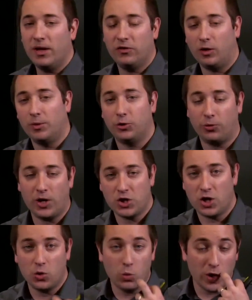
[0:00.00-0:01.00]
make the
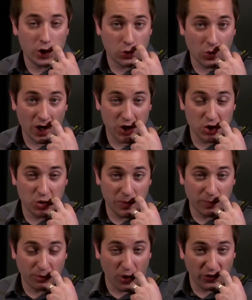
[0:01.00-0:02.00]
arbitration which one should
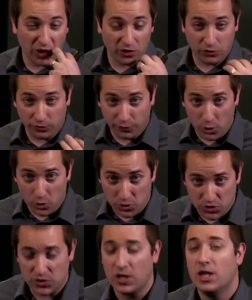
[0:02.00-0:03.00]
be processed
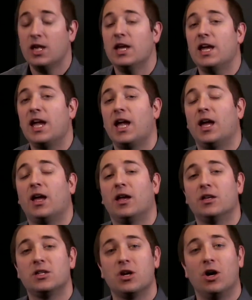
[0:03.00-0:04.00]
first
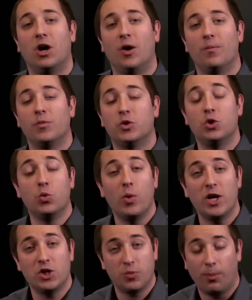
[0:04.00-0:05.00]
and to
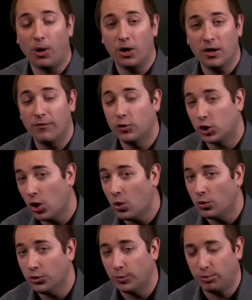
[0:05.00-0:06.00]
which part of the
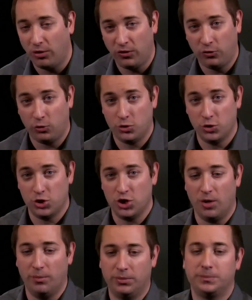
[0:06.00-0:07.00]
code the processor should
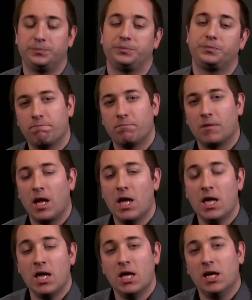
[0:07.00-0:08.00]
jump.
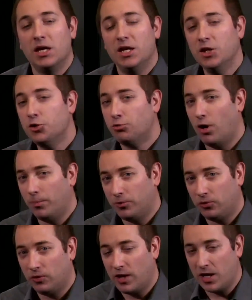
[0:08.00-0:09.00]

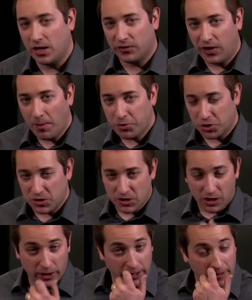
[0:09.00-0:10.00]
Interrupts and
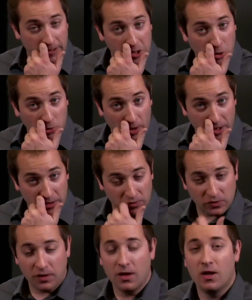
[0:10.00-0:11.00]
exceptions are
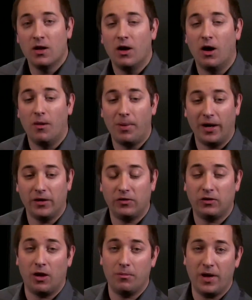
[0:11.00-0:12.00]
categorized by
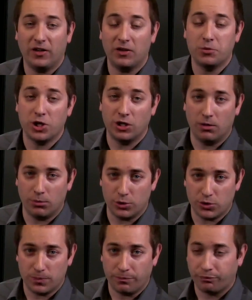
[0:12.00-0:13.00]
some exception
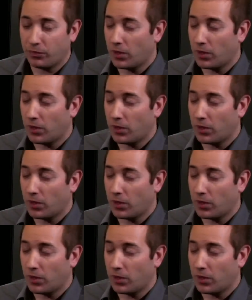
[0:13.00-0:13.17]
numbers.